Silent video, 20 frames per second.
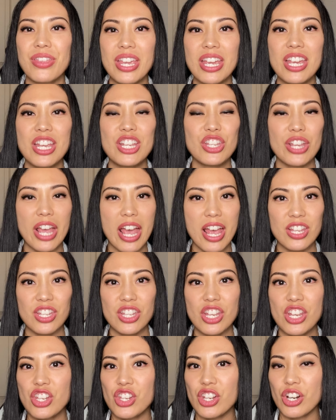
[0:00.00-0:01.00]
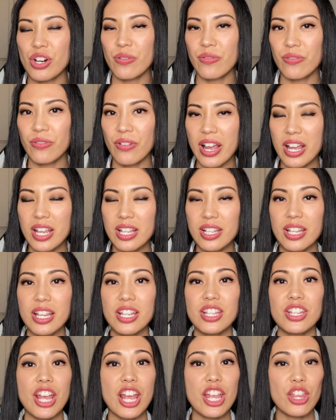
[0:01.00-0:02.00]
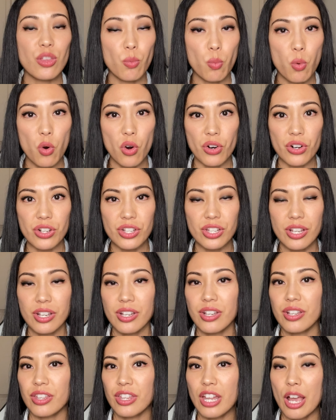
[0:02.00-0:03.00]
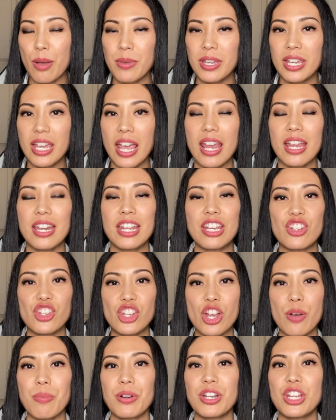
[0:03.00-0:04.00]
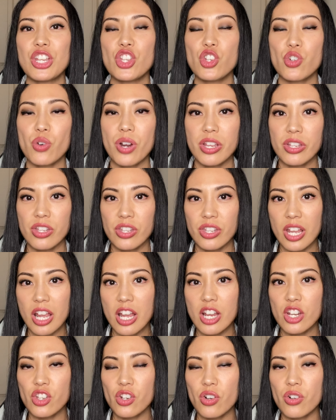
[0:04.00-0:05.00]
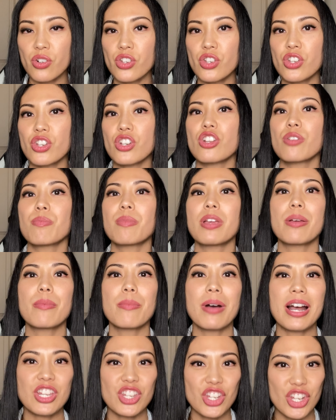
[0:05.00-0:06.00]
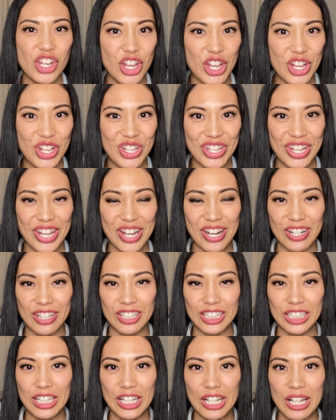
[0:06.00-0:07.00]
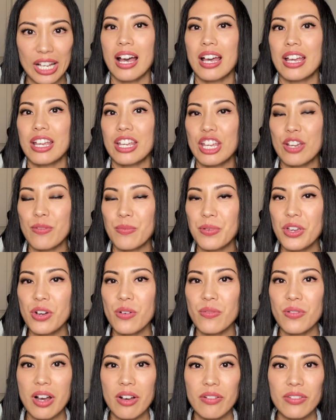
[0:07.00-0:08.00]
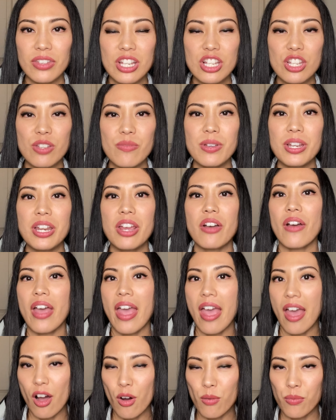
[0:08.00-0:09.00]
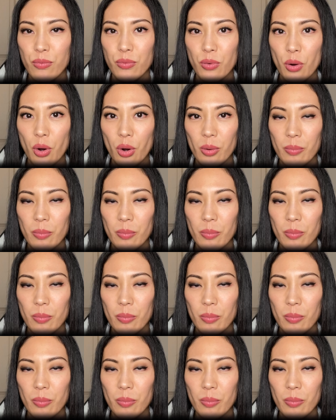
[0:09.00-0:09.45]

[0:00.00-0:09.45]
these essential phrases and words. Navigating Japanese train stations should be much easier. If you found this video helpful,